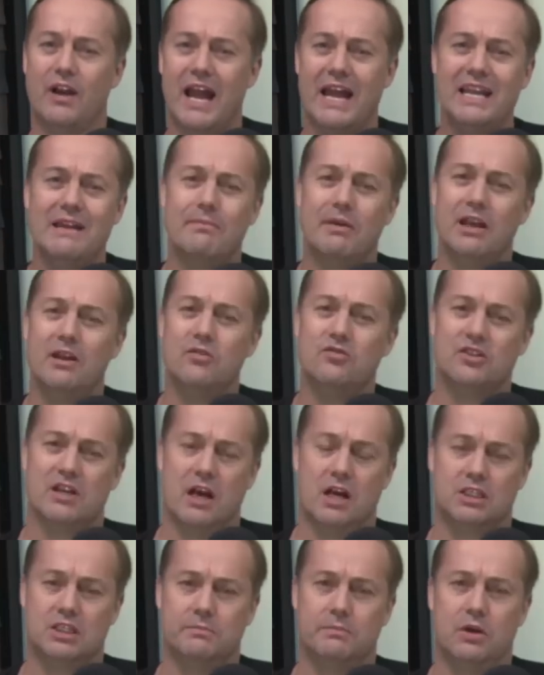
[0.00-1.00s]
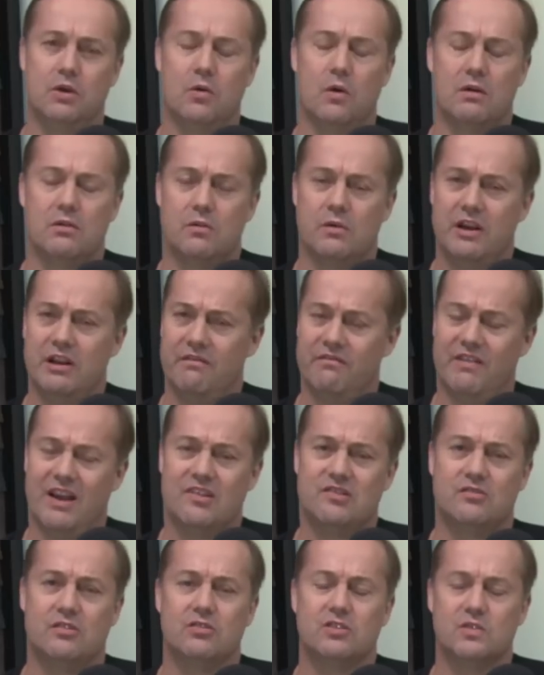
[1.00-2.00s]
anybody who's an entrepreneur or an
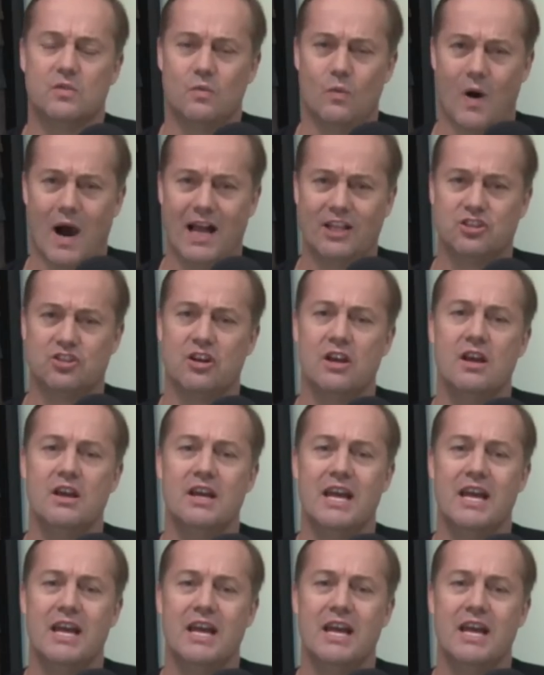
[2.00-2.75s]
investor to watch